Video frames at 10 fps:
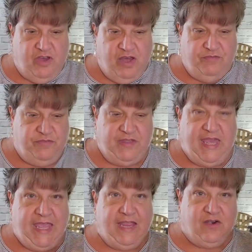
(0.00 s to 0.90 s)
off the
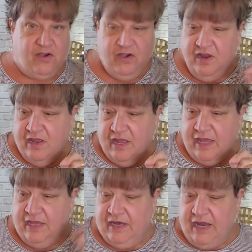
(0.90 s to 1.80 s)
hanger and